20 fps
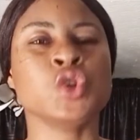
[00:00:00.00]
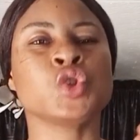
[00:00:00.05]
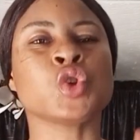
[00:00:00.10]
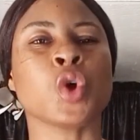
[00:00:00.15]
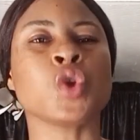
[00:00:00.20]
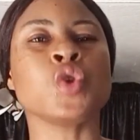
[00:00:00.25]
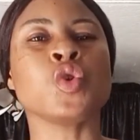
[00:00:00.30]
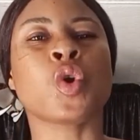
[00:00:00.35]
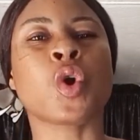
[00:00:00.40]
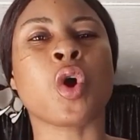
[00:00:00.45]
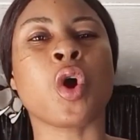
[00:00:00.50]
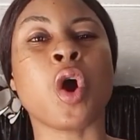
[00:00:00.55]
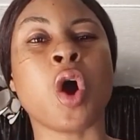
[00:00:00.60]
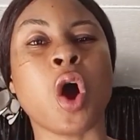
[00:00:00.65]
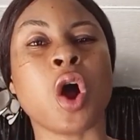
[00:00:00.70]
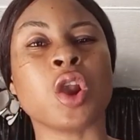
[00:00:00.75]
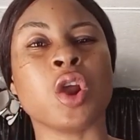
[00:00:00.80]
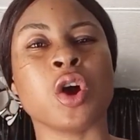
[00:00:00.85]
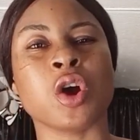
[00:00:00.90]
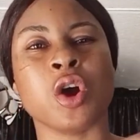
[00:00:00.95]
So you
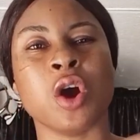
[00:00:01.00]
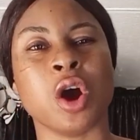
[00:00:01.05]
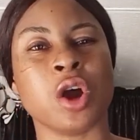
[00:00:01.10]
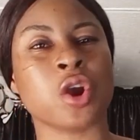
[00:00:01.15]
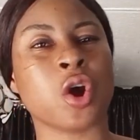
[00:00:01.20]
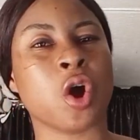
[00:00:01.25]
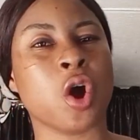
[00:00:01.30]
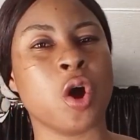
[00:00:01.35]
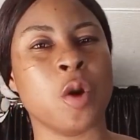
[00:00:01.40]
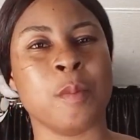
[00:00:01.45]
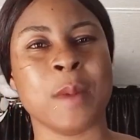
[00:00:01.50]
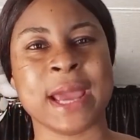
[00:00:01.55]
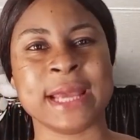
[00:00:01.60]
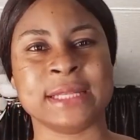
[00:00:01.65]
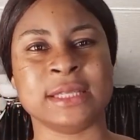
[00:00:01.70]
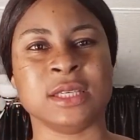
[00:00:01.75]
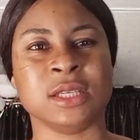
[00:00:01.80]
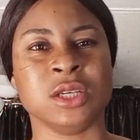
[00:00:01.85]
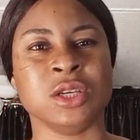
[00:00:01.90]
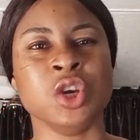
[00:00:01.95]
call on God
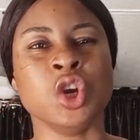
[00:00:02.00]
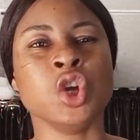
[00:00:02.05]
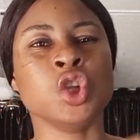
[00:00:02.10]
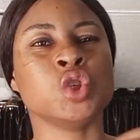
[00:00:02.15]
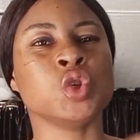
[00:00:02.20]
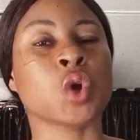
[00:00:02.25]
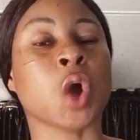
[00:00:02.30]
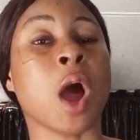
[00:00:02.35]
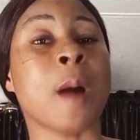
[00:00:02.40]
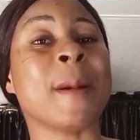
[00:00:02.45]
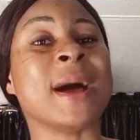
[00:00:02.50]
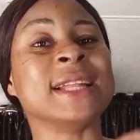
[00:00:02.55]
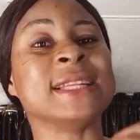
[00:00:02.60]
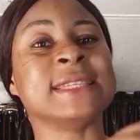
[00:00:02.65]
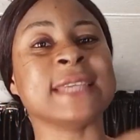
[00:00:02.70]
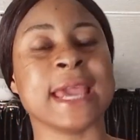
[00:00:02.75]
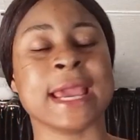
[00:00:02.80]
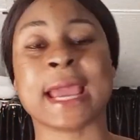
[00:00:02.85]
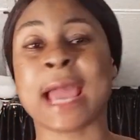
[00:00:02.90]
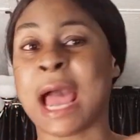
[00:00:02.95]
Almighty to come and
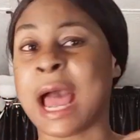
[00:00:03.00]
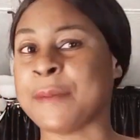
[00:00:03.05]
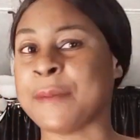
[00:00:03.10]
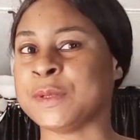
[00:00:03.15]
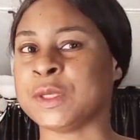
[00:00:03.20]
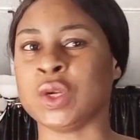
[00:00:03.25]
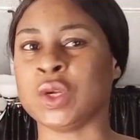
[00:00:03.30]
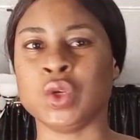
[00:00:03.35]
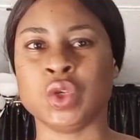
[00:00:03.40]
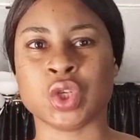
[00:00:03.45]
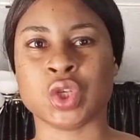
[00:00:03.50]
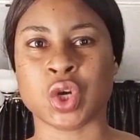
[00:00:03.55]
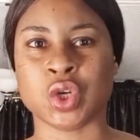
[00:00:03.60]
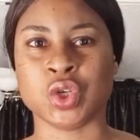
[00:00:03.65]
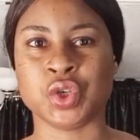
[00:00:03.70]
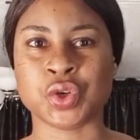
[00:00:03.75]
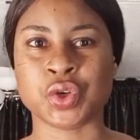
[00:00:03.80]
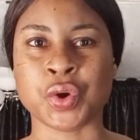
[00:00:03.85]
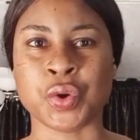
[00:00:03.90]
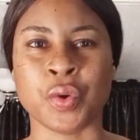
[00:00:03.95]
take absolute
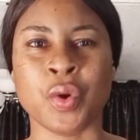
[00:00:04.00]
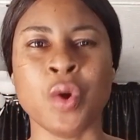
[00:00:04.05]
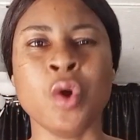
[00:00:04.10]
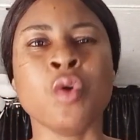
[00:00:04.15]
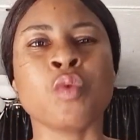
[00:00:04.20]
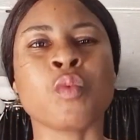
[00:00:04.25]
control.